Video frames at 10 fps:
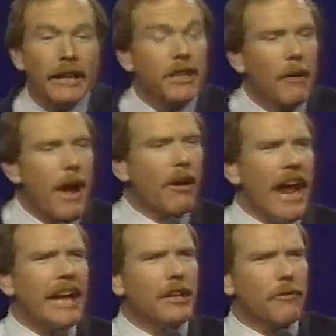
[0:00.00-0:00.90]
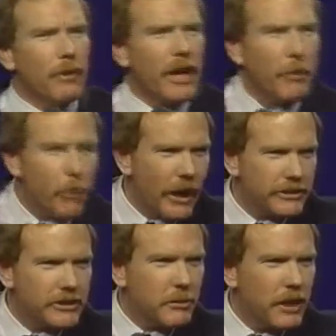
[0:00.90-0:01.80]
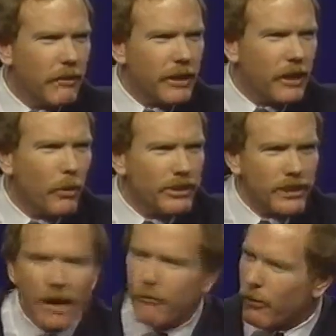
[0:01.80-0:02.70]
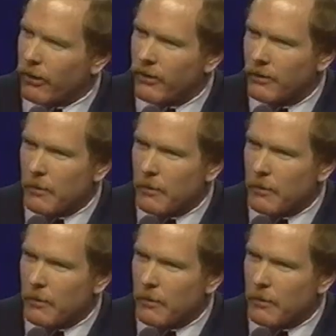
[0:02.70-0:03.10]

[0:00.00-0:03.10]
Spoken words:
and come out hating the free enterprise system and everything we stand for.